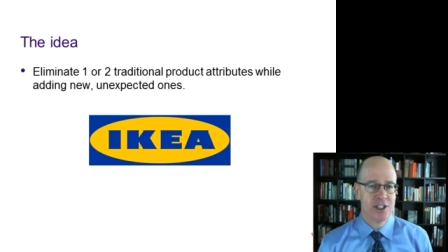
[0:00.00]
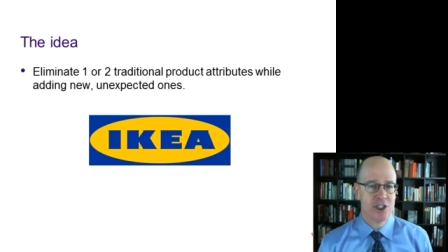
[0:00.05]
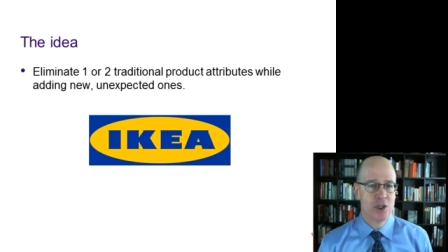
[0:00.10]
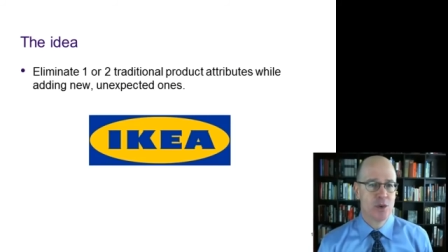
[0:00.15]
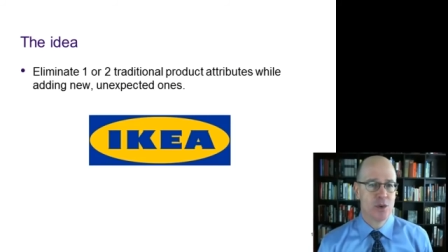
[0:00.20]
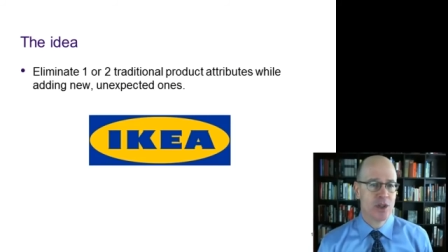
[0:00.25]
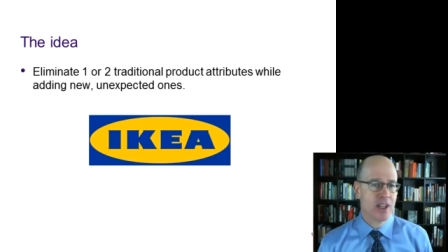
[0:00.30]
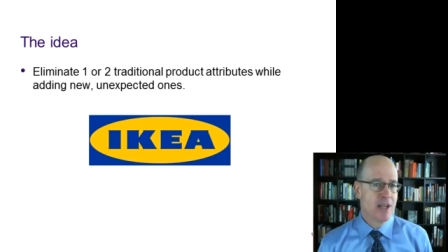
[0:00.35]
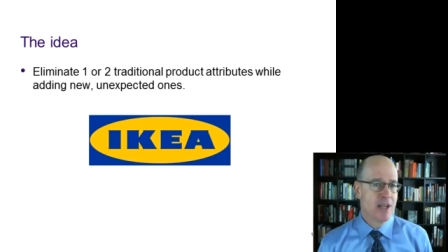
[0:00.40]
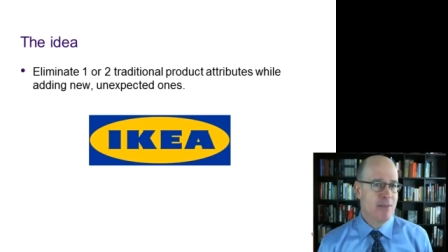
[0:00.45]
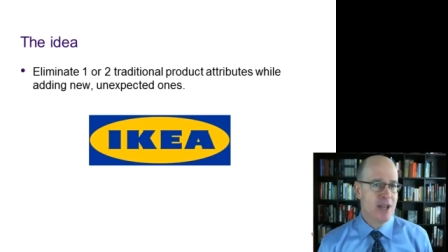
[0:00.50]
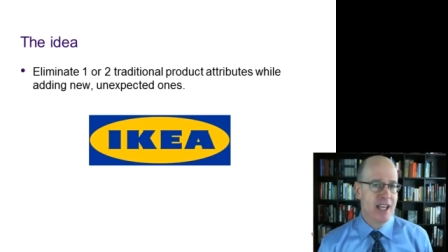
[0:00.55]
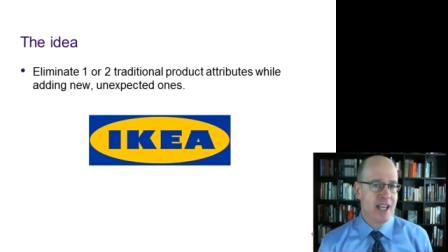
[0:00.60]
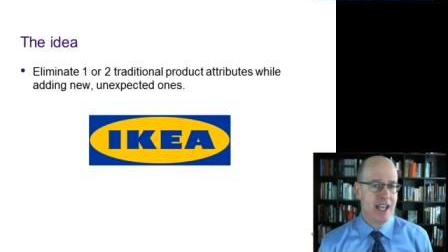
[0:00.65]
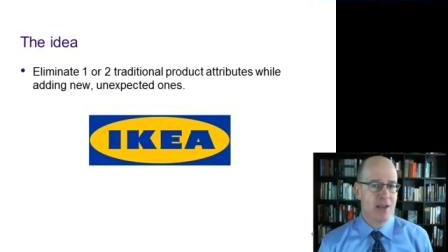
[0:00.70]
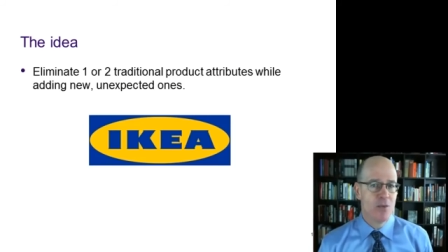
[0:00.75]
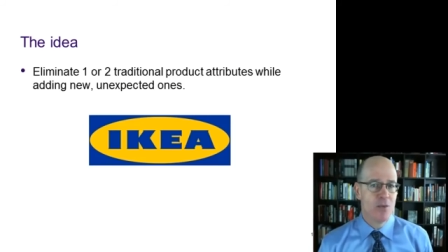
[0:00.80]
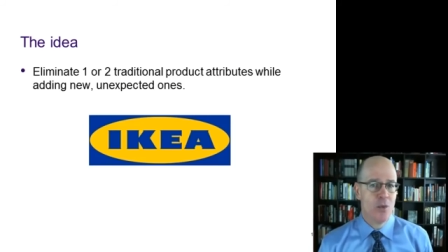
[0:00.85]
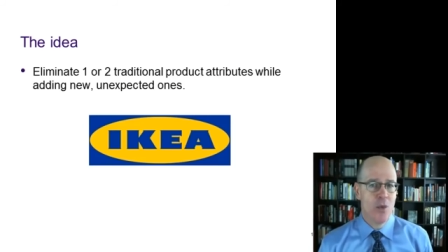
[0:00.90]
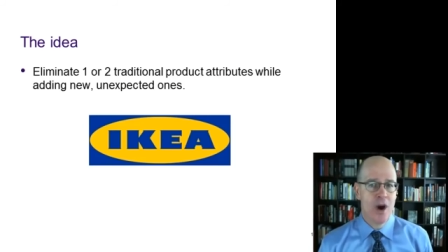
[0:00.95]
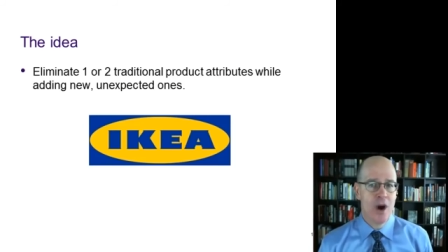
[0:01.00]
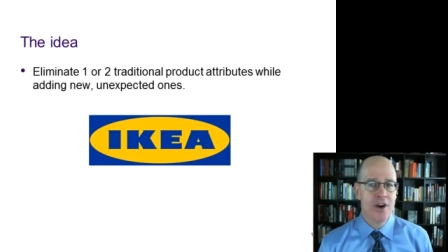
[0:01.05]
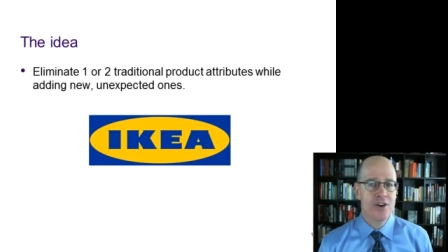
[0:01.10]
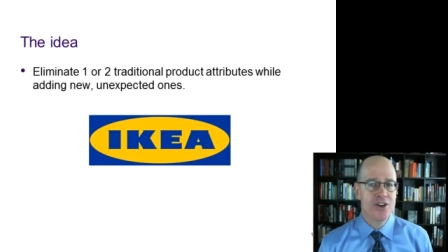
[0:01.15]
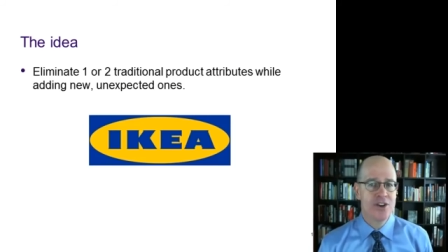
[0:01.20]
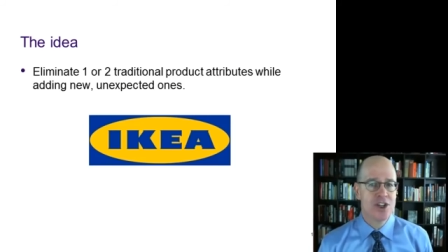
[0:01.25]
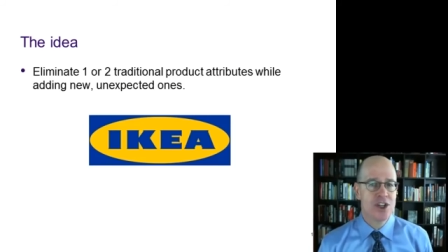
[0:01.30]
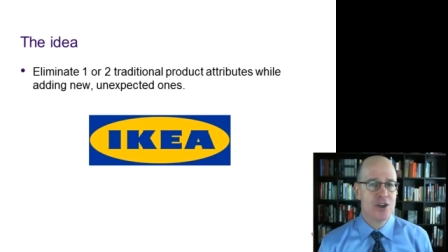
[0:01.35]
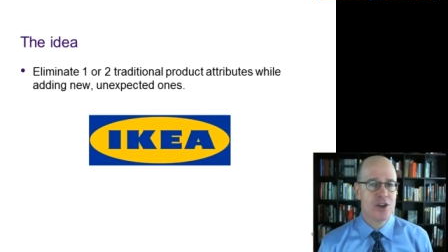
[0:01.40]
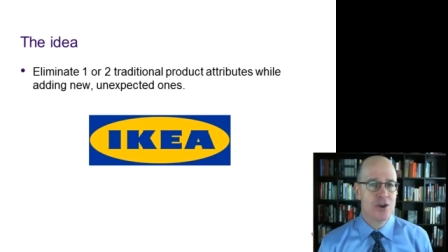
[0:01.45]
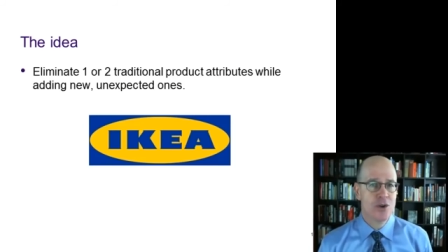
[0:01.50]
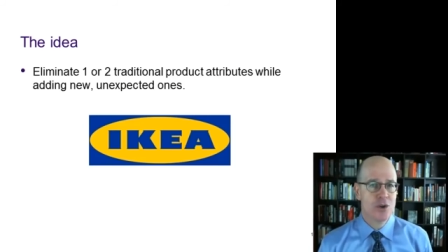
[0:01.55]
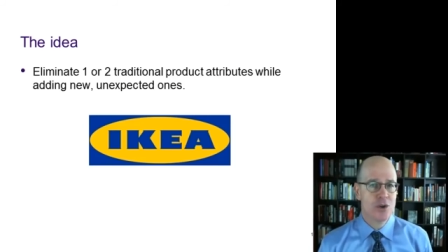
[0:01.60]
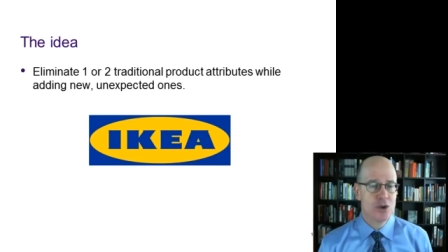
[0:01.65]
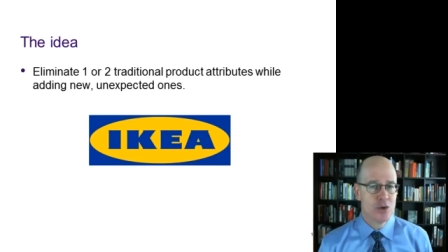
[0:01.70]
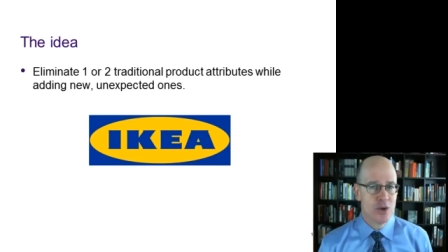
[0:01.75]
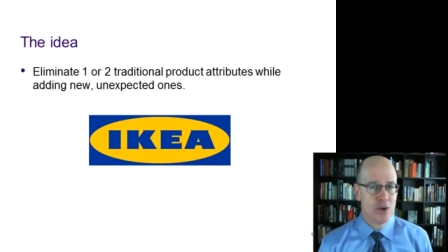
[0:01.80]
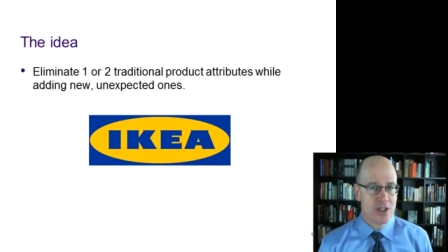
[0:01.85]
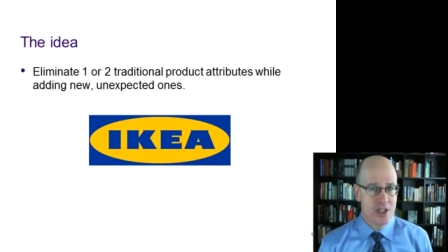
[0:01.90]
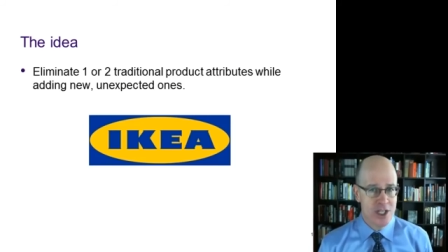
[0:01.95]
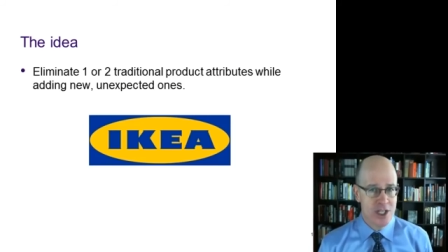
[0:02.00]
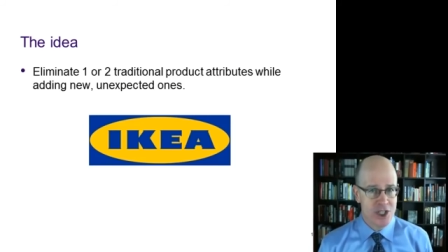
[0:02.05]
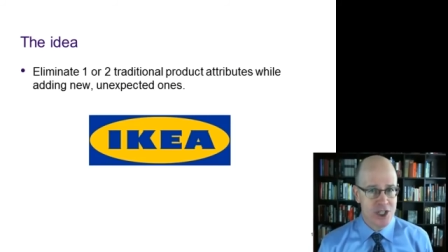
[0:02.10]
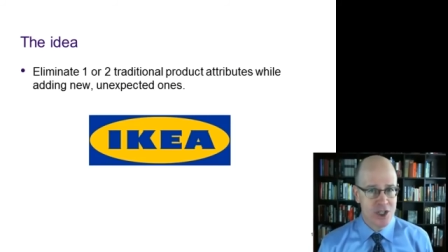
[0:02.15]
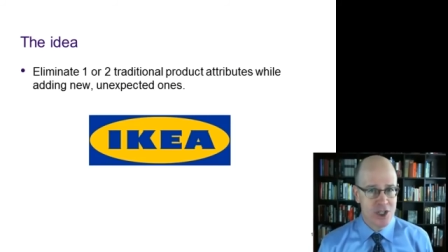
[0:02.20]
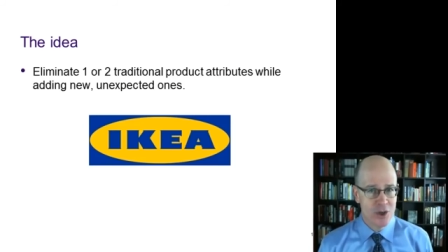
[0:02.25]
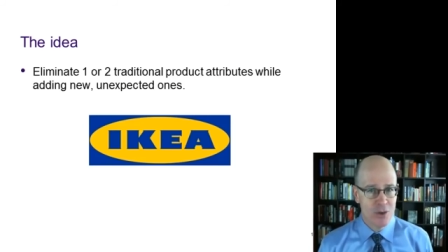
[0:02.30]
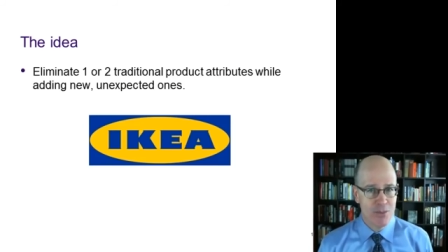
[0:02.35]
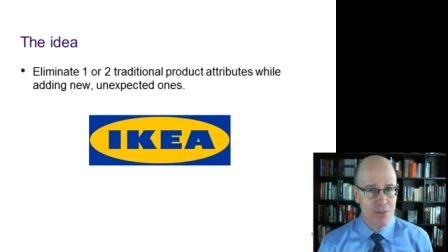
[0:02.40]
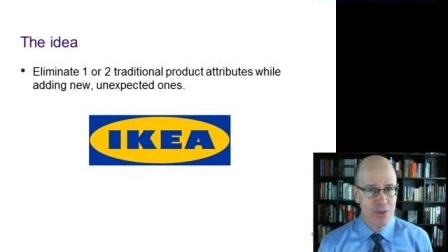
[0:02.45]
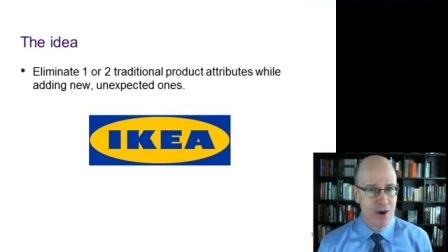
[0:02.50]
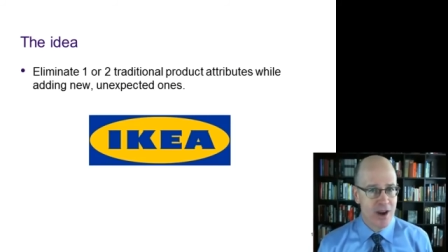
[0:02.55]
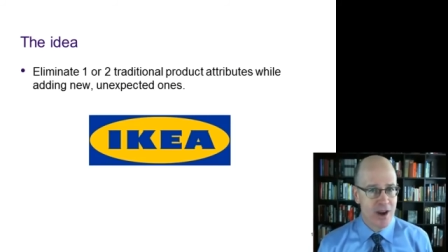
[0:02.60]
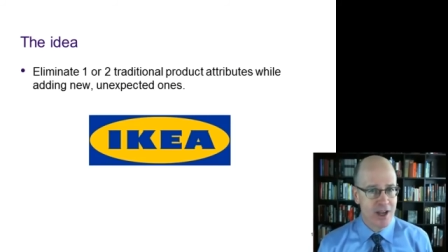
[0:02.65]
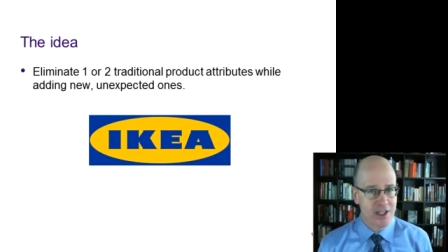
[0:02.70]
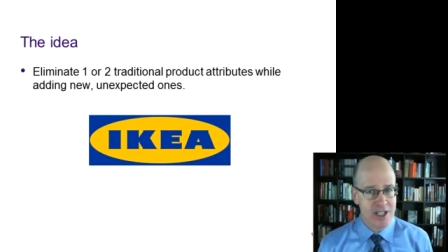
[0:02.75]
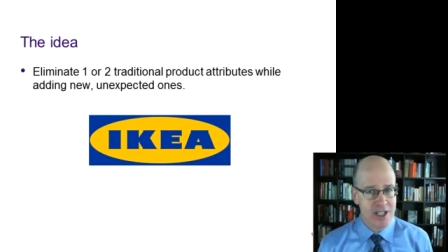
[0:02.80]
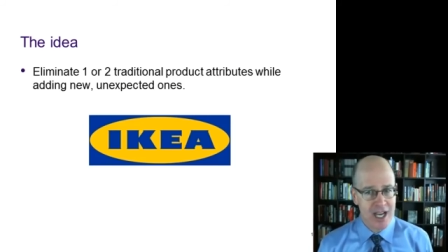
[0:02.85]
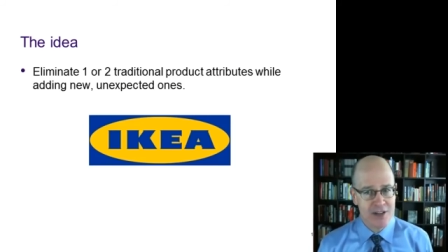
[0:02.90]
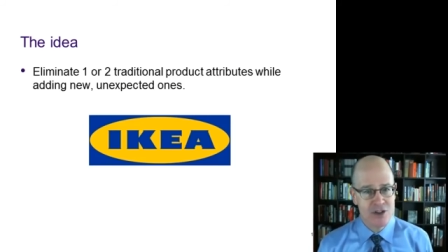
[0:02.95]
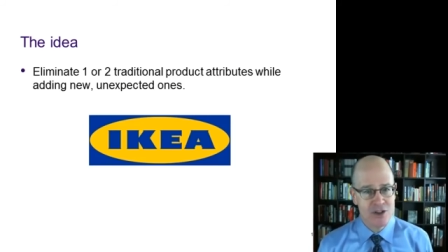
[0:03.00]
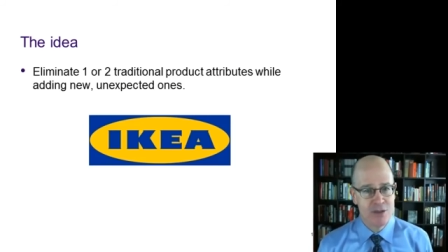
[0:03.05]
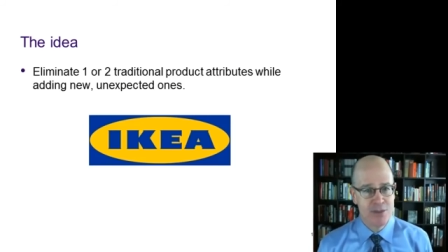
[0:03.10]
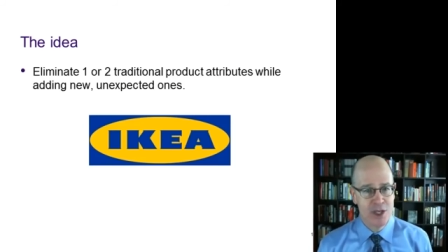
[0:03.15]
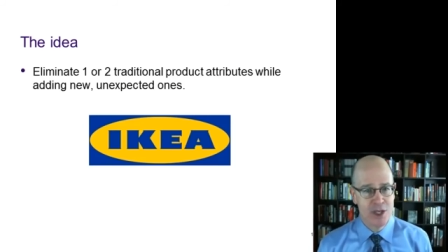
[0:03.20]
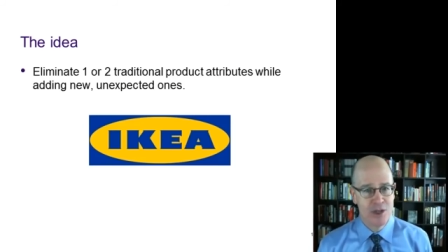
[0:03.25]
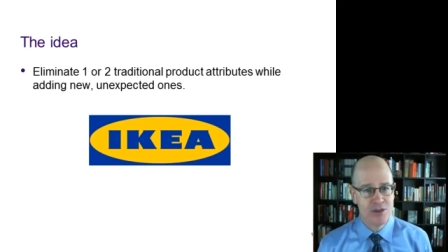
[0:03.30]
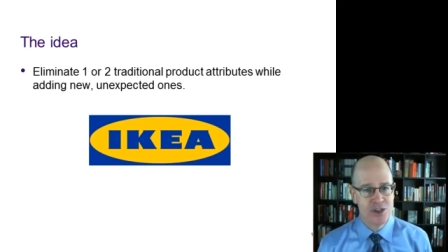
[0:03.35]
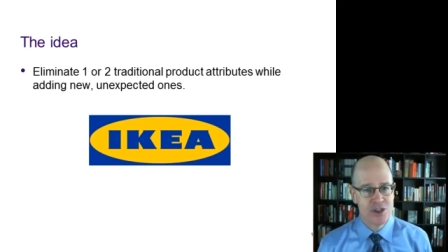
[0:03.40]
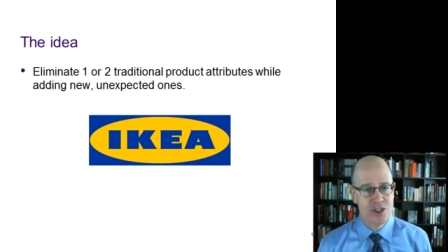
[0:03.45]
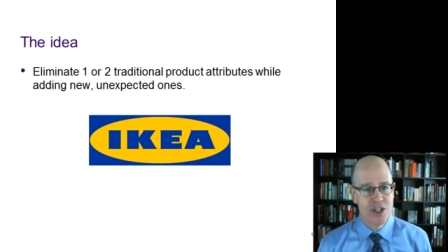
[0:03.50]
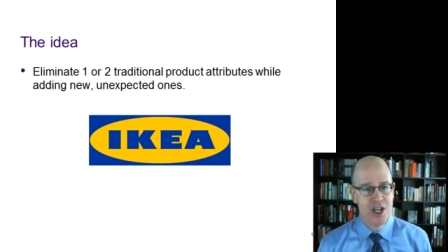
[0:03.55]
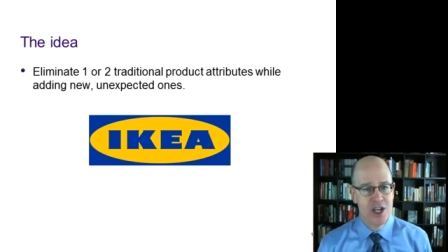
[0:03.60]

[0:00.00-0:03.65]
to eliminate one or two traditional product attributes